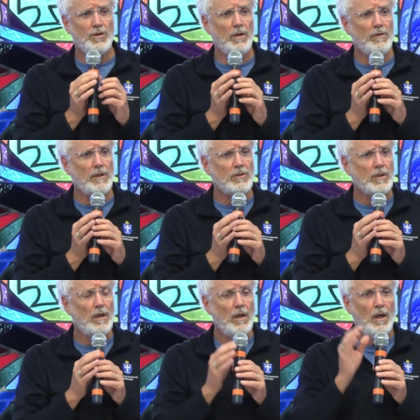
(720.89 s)

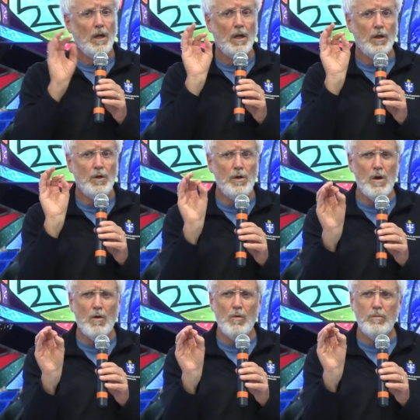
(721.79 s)
service,
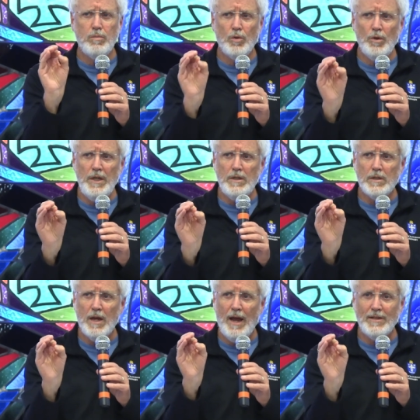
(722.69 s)
no
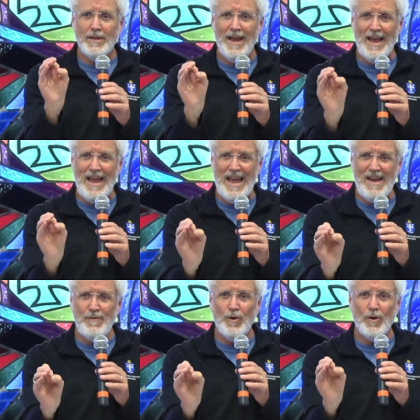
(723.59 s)
priest has
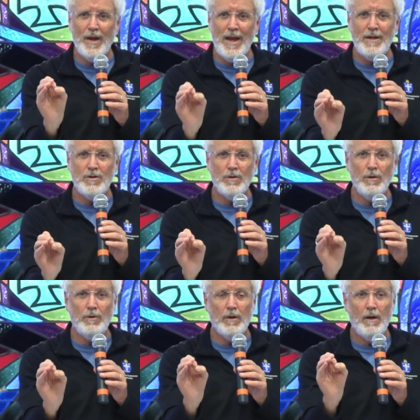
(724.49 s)
ever
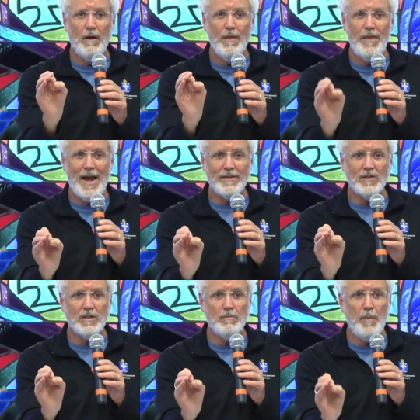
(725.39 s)
entered
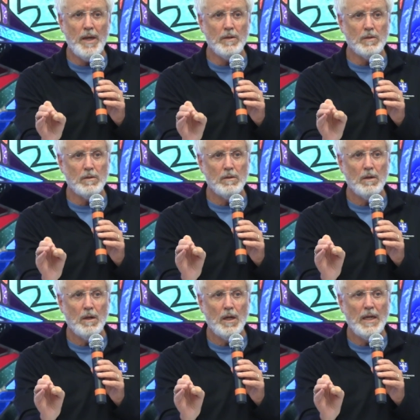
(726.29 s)
that space
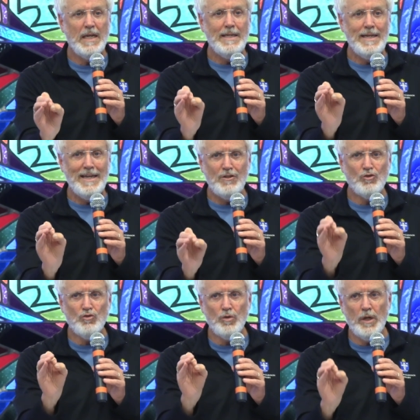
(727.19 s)
in
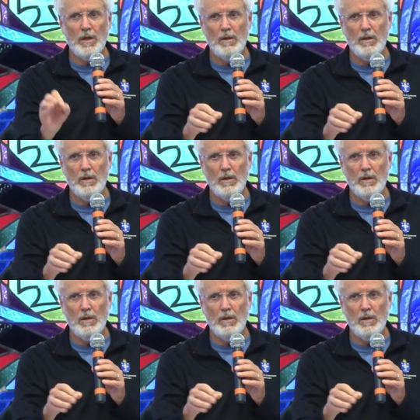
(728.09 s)
history.